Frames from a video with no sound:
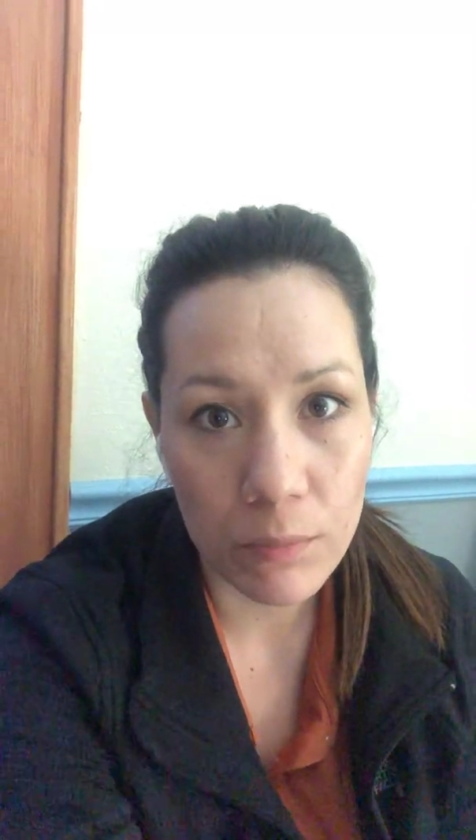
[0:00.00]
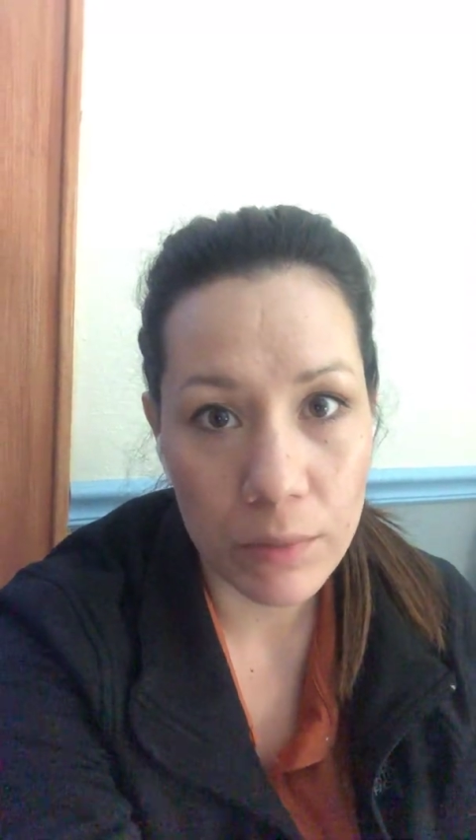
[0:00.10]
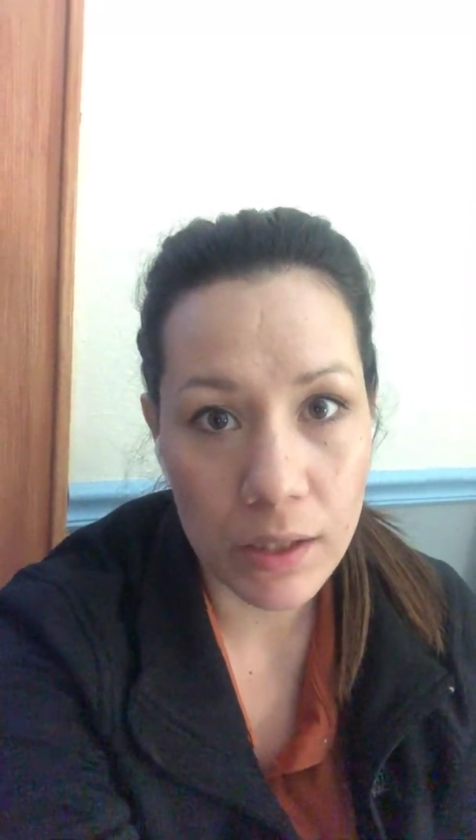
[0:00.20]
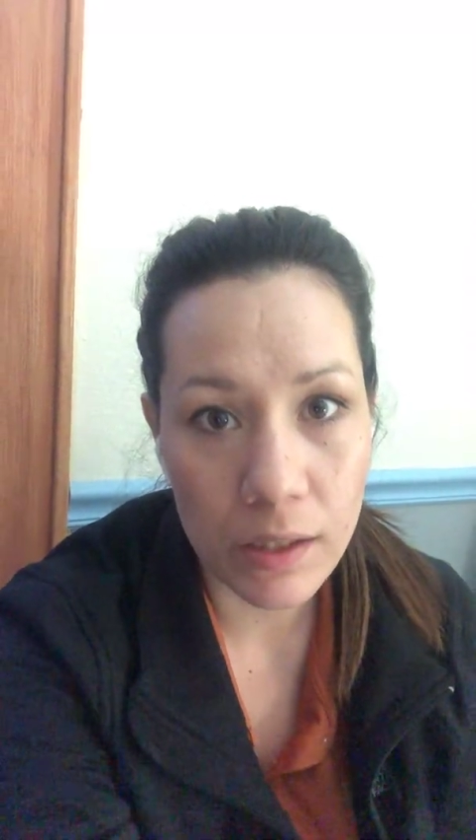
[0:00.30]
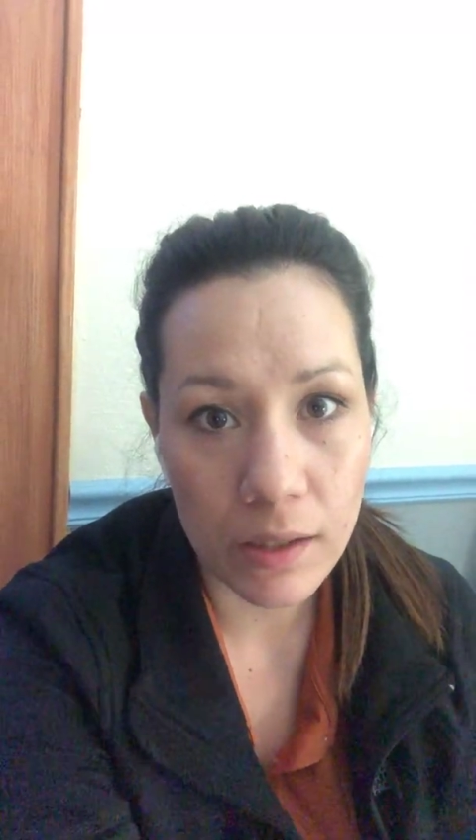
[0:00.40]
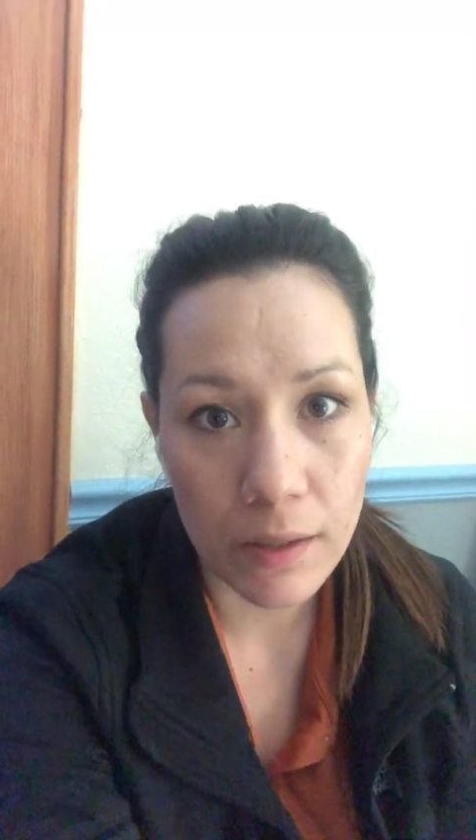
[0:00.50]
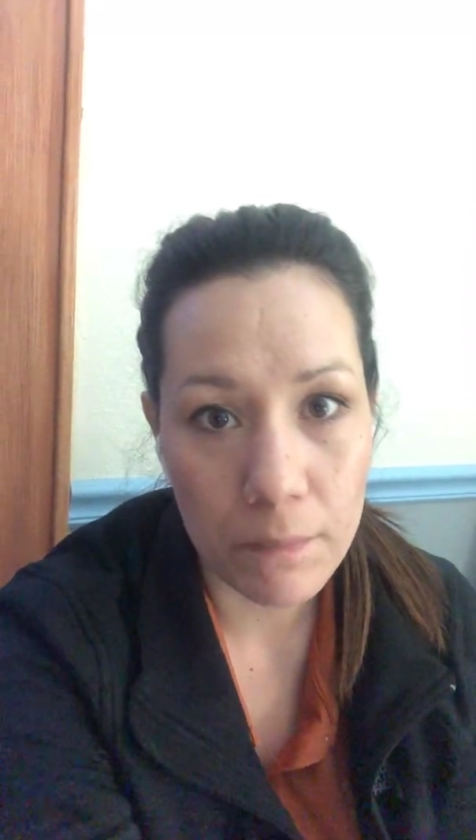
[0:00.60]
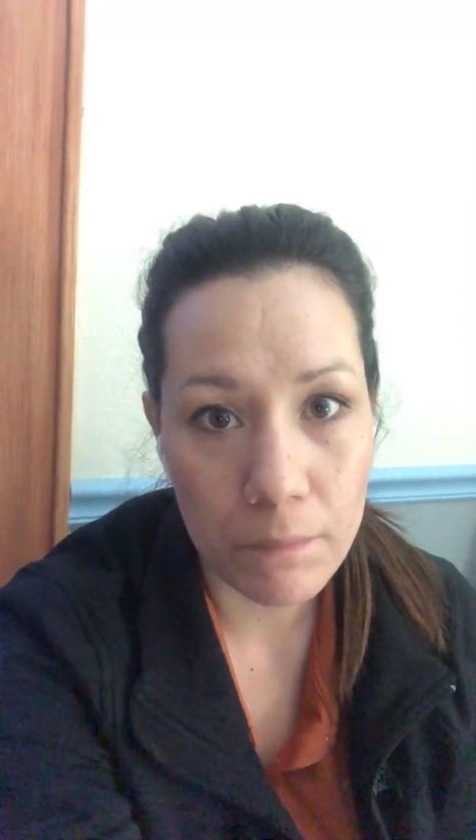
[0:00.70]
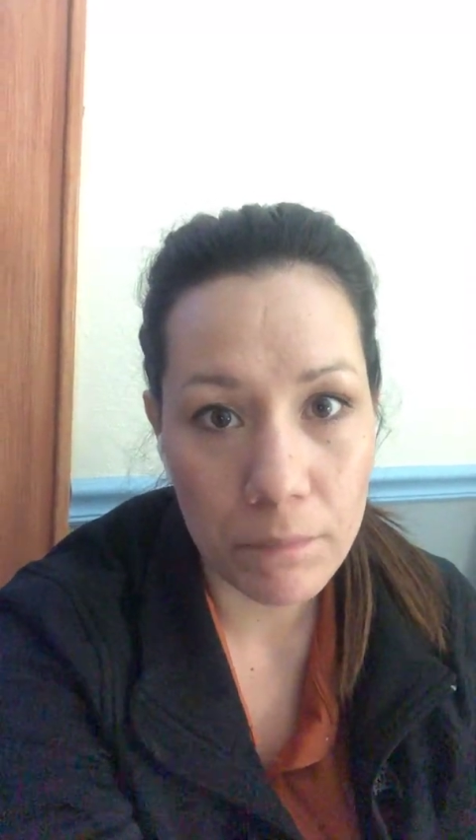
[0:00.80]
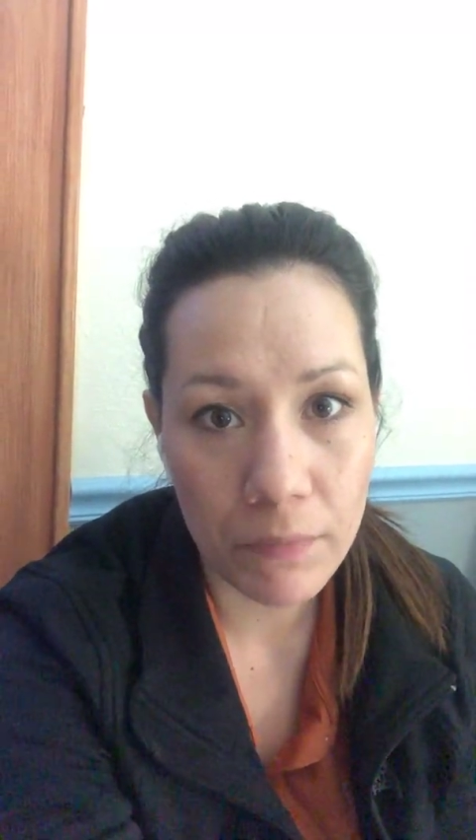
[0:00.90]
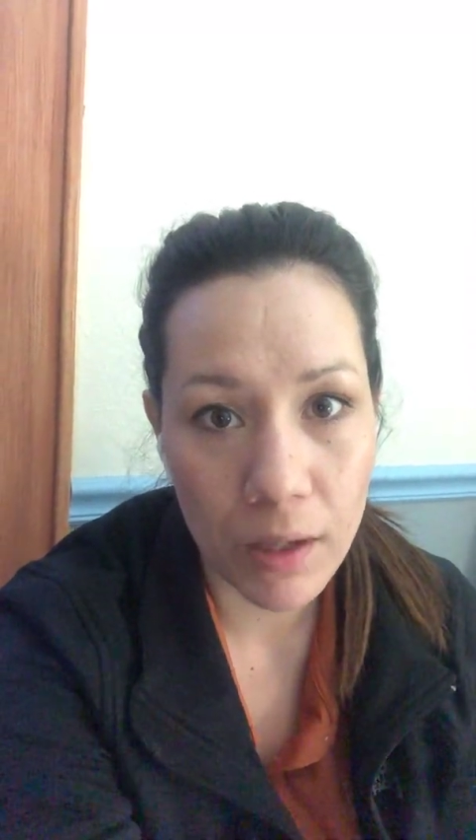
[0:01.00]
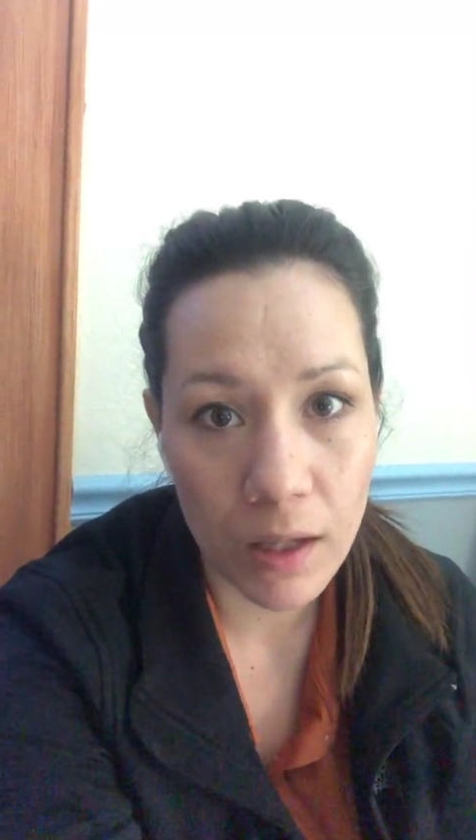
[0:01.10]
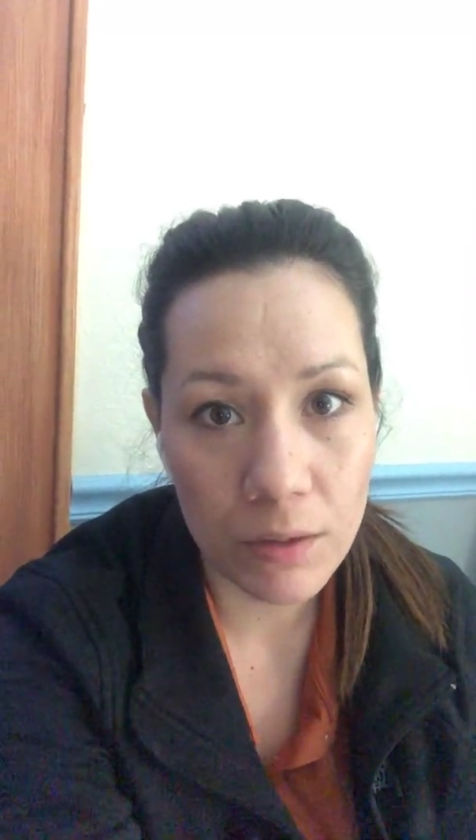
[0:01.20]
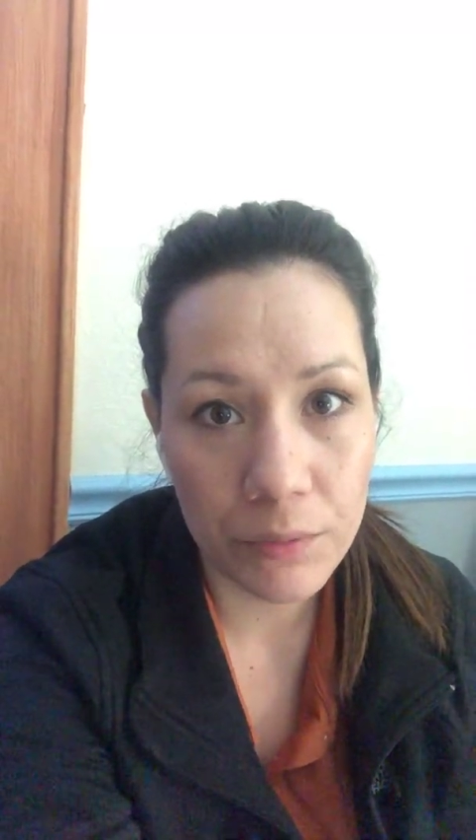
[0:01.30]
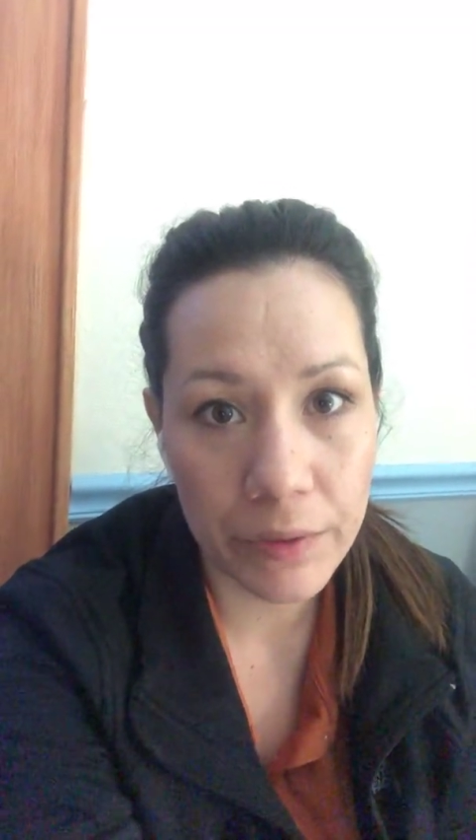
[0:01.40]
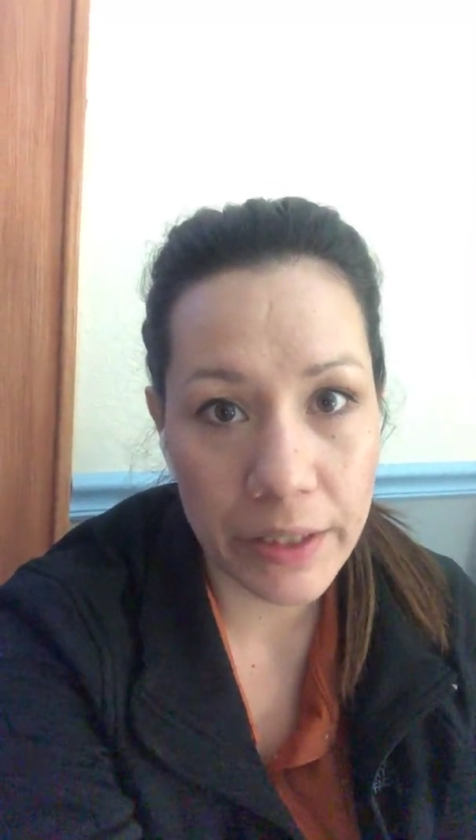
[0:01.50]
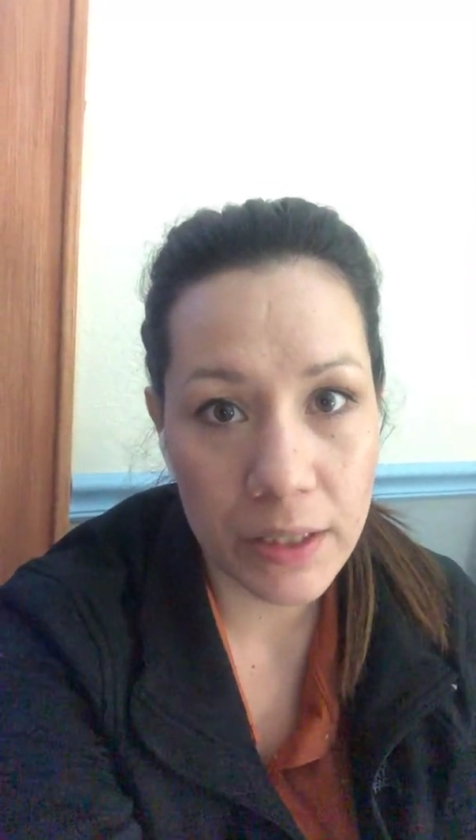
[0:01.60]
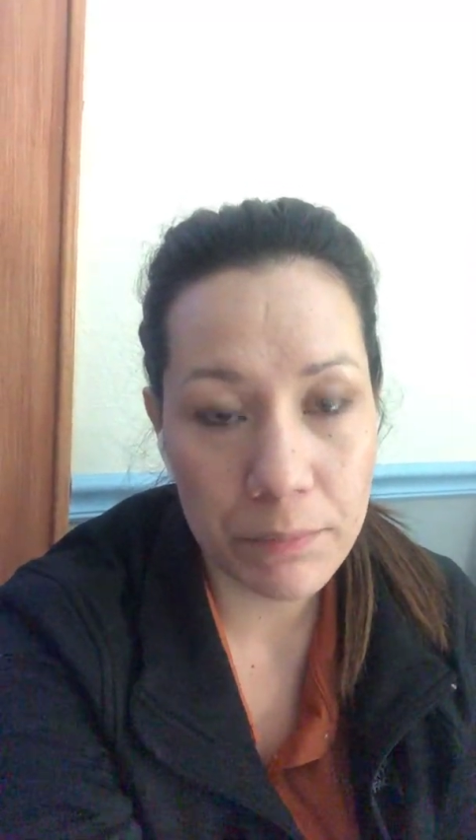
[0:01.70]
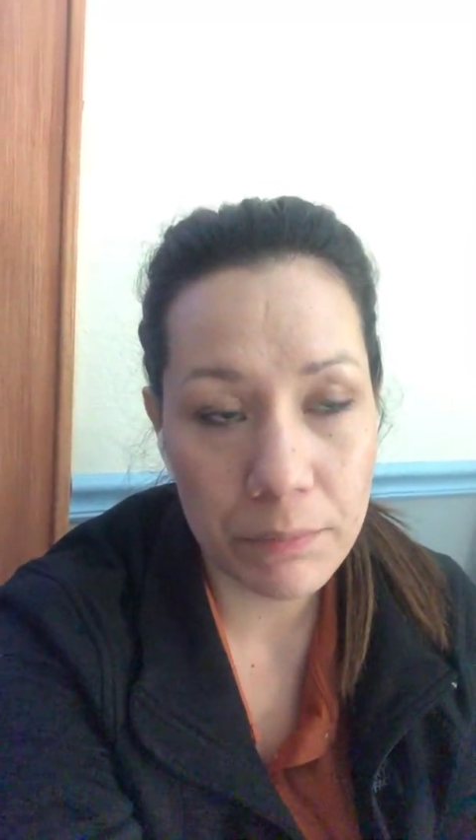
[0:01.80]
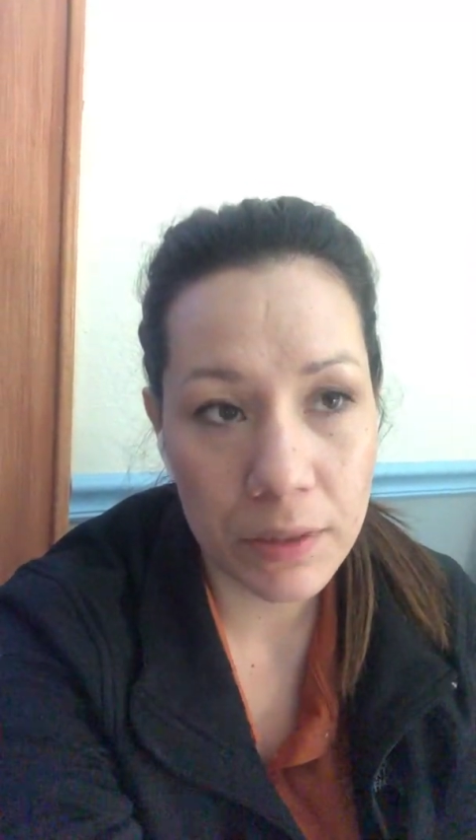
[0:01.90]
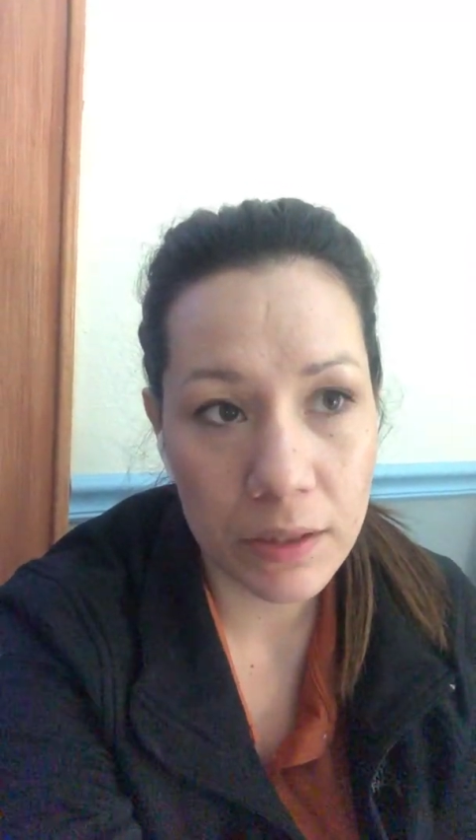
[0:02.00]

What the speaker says: but I will keep